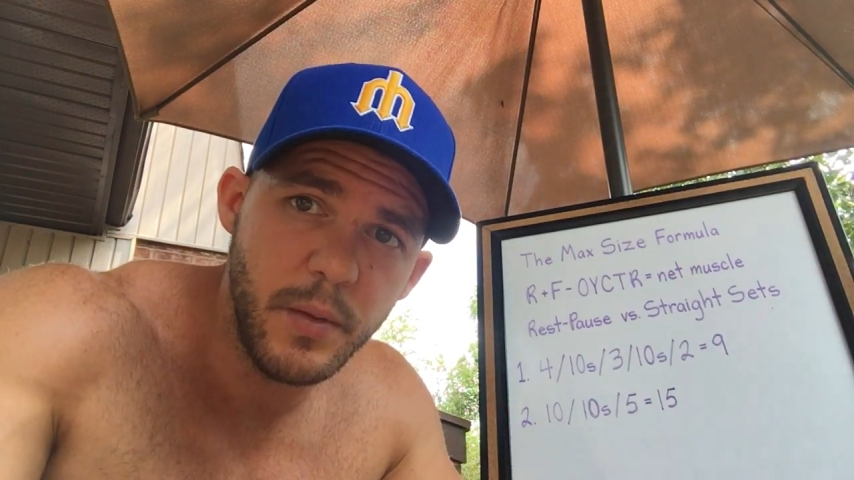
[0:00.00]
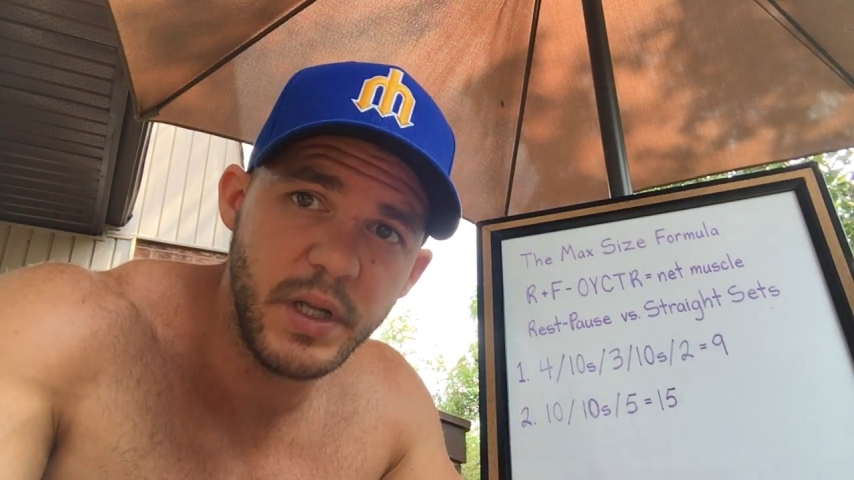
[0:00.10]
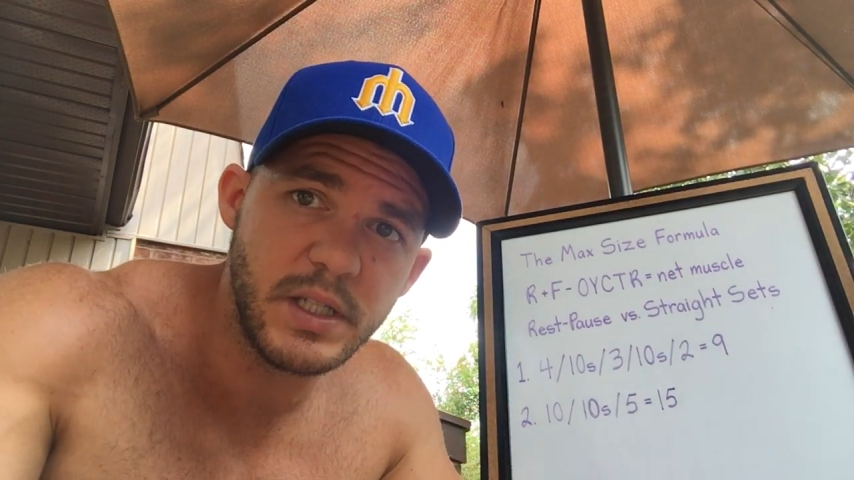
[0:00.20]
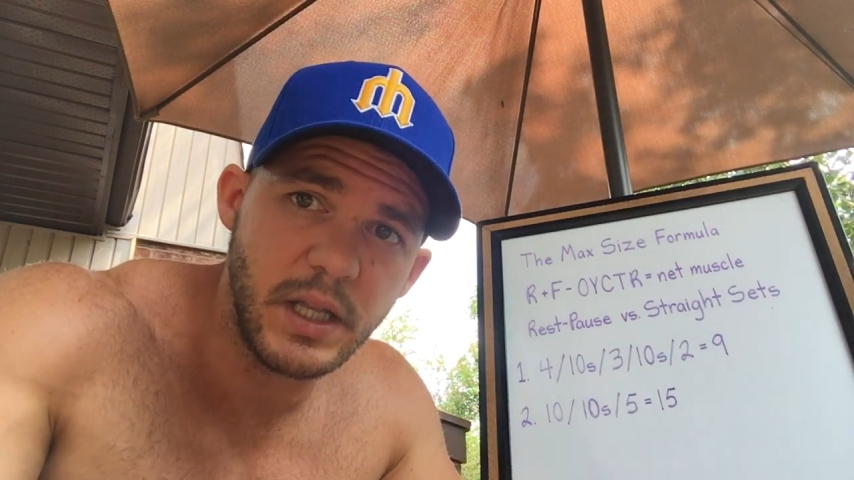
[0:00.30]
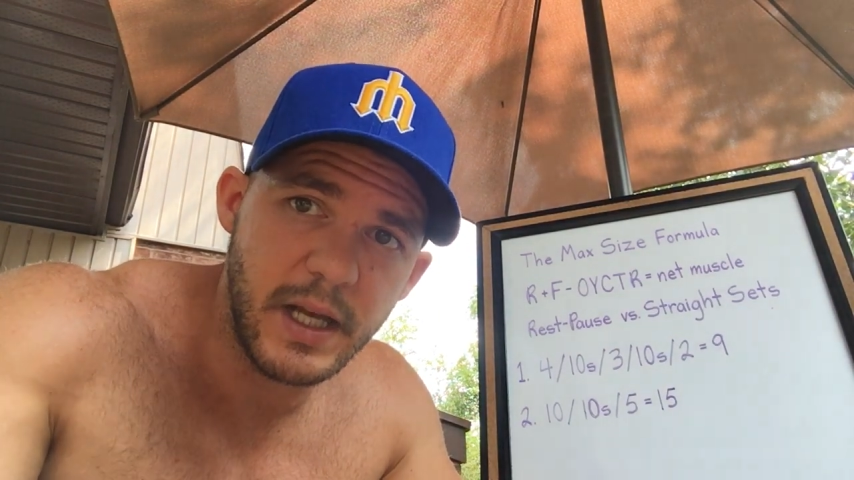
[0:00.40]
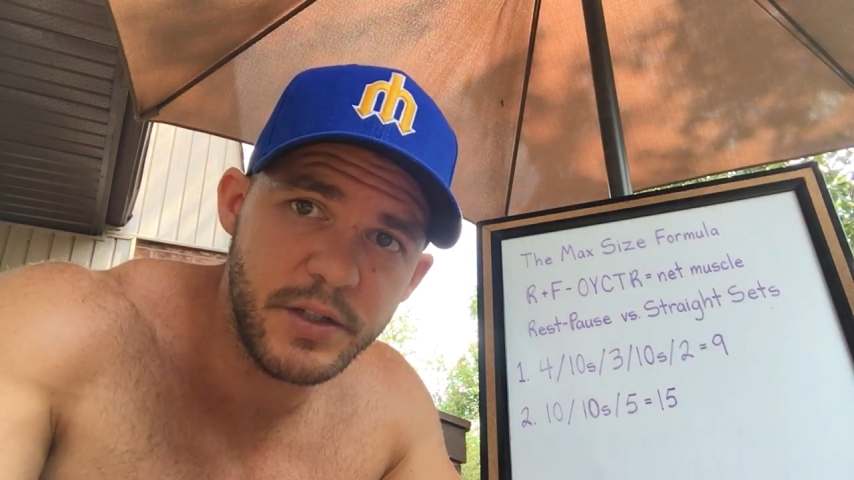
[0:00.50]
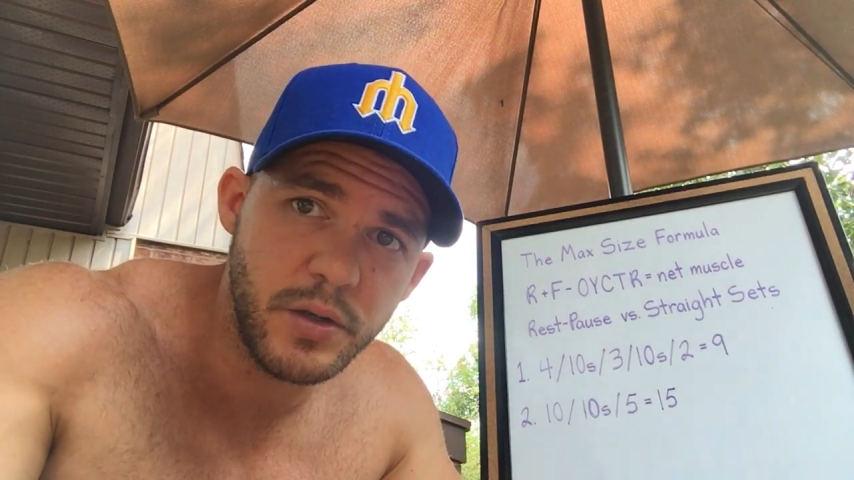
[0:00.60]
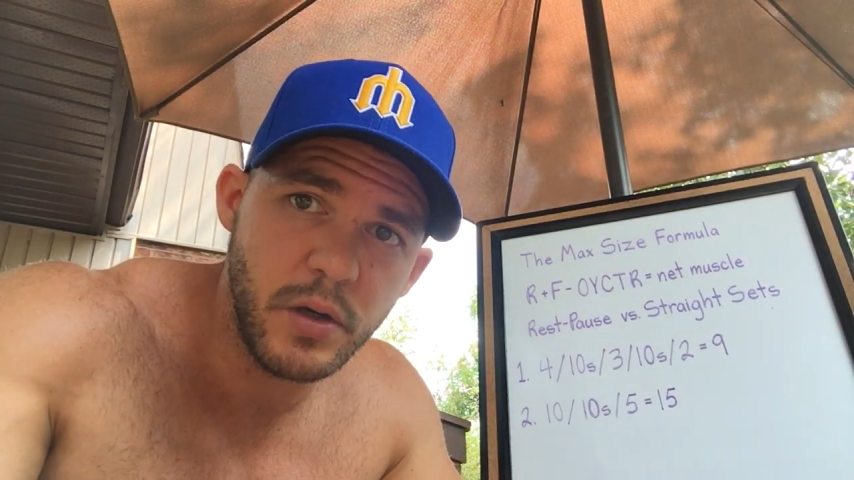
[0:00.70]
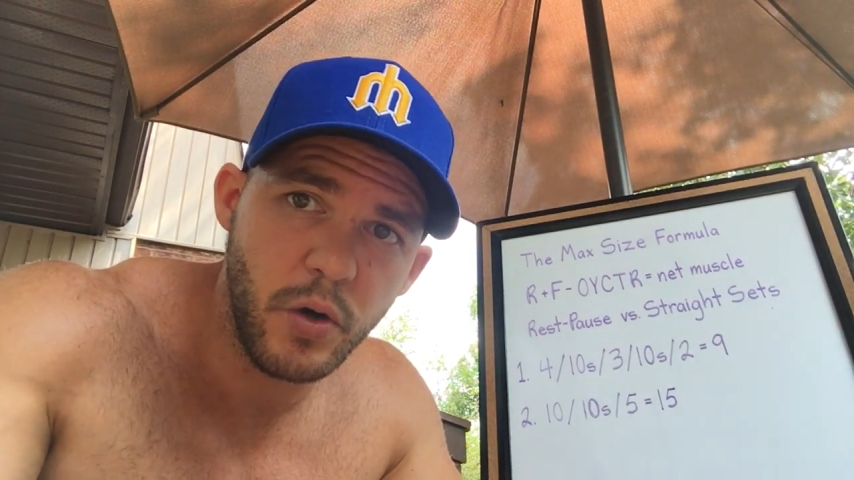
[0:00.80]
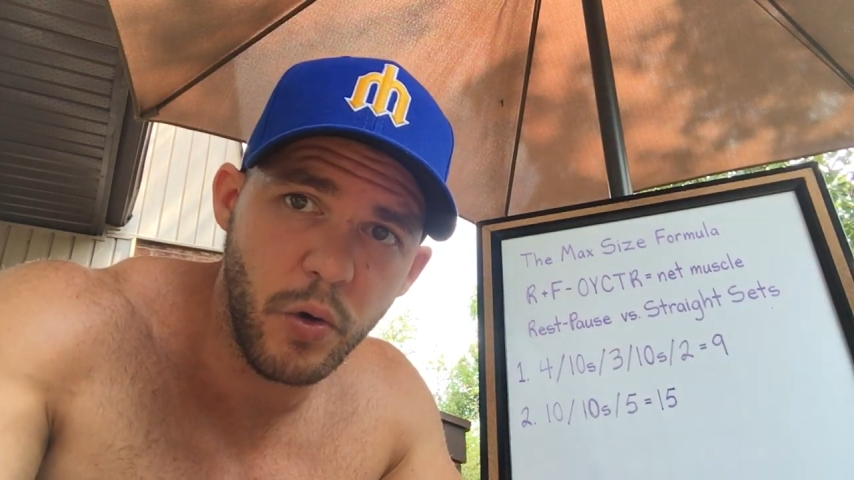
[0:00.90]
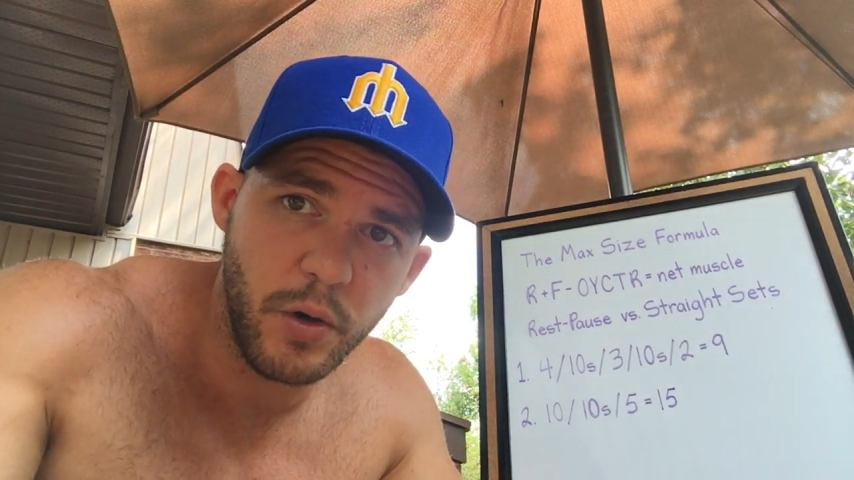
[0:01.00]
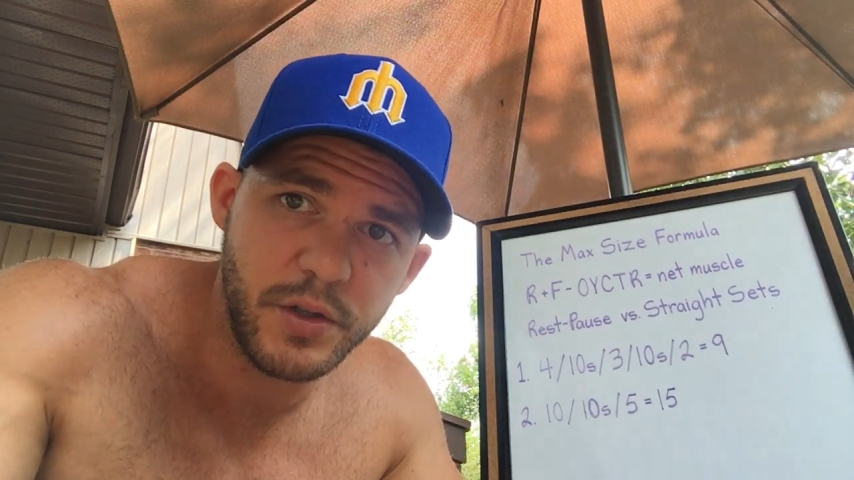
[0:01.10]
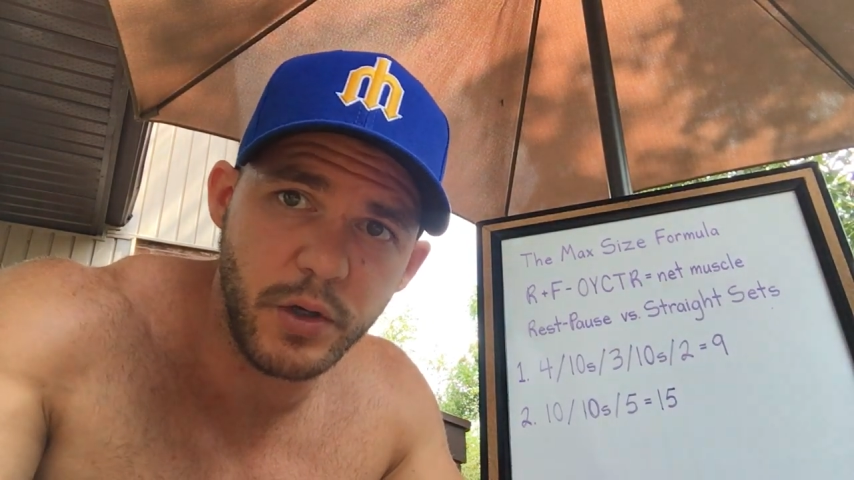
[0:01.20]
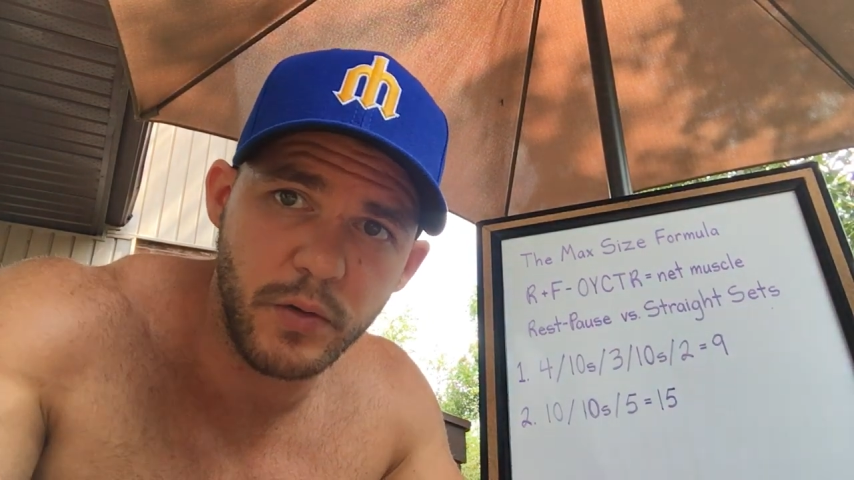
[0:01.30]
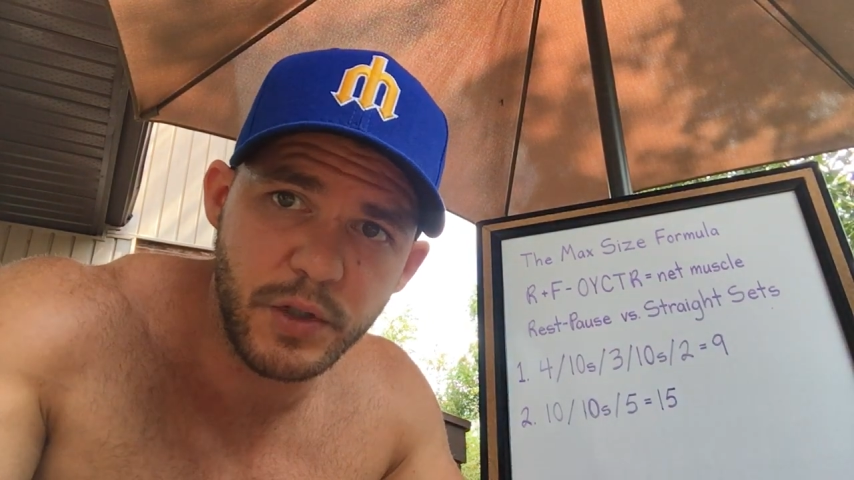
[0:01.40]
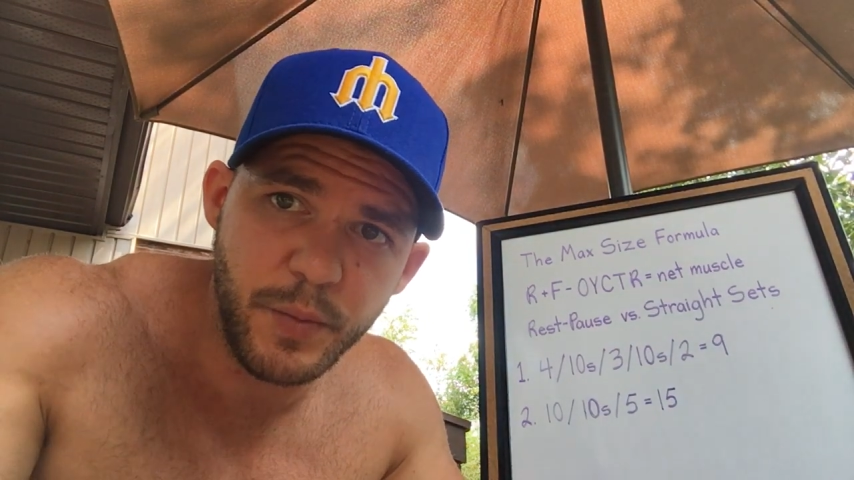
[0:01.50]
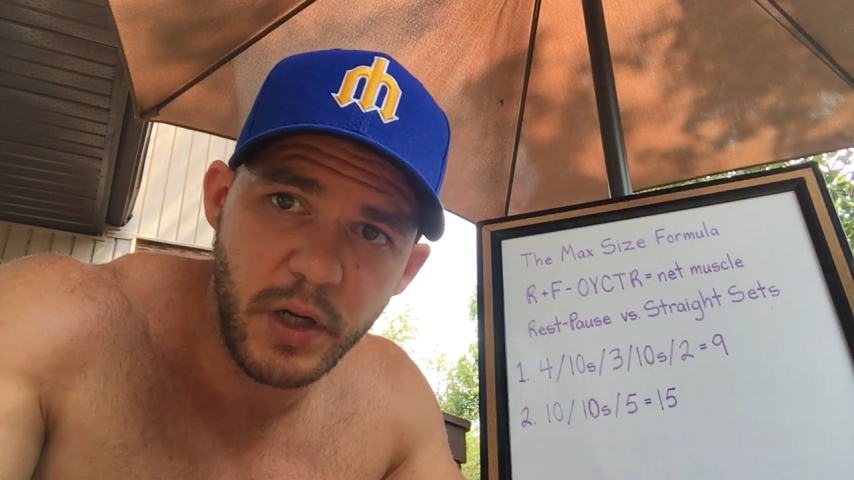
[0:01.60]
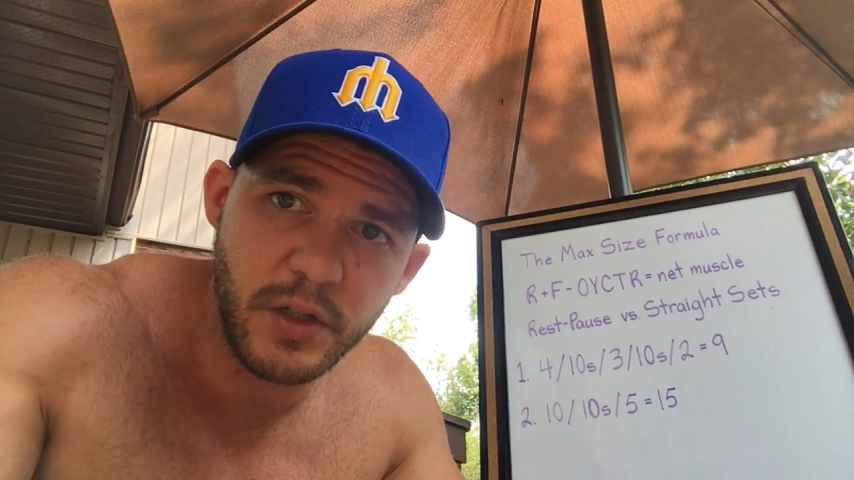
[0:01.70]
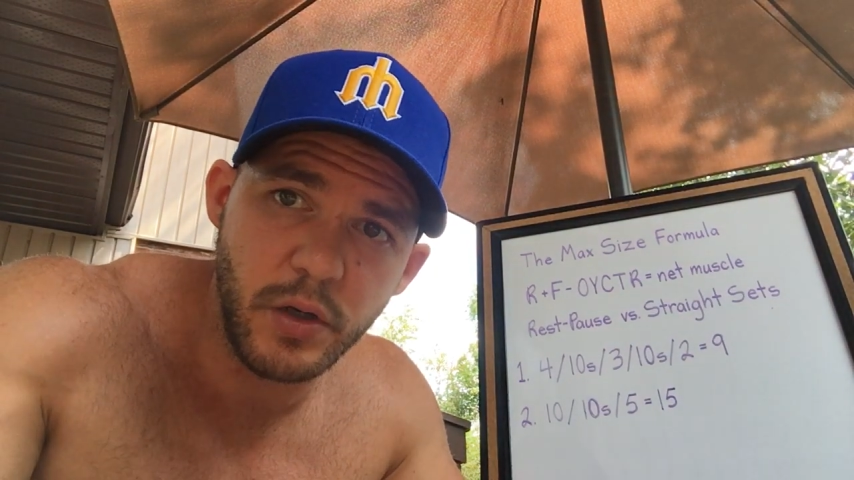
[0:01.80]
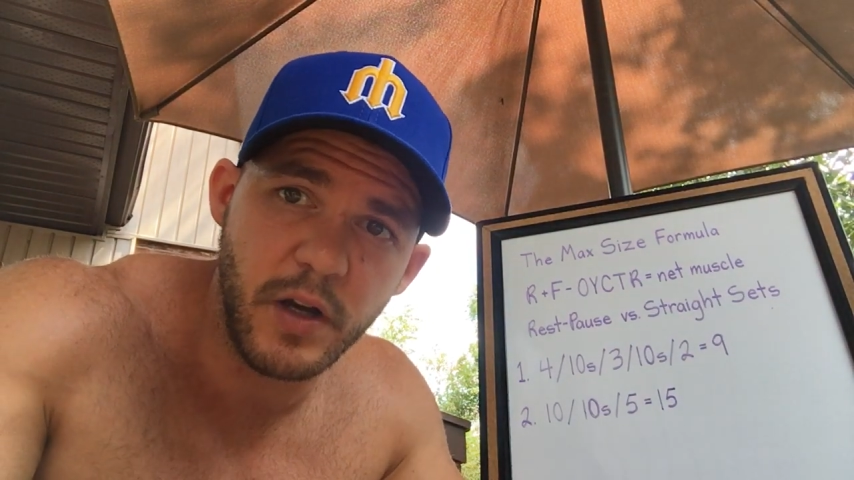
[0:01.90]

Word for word: means lesser cortisol response.